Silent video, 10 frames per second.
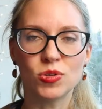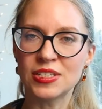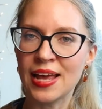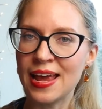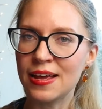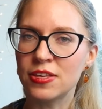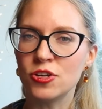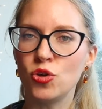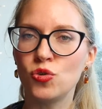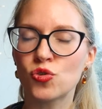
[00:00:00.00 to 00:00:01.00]
will take the
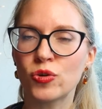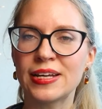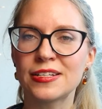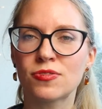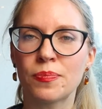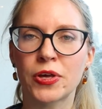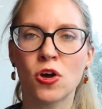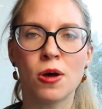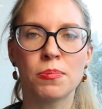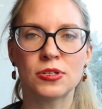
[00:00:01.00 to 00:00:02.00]
nutrients from the
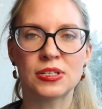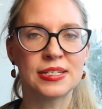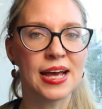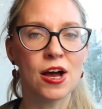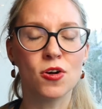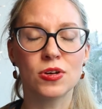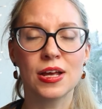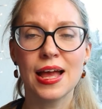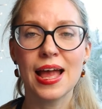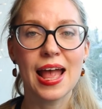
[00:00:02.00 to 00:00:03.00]
compost down,
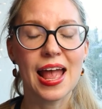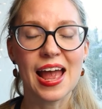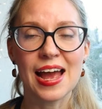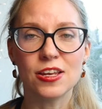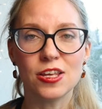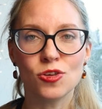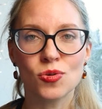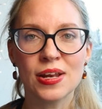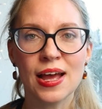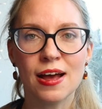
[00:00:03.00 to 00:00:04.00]
and you
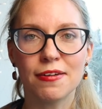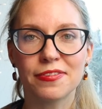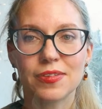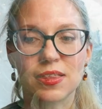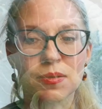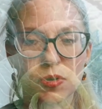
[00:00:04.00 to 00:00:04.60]
can have the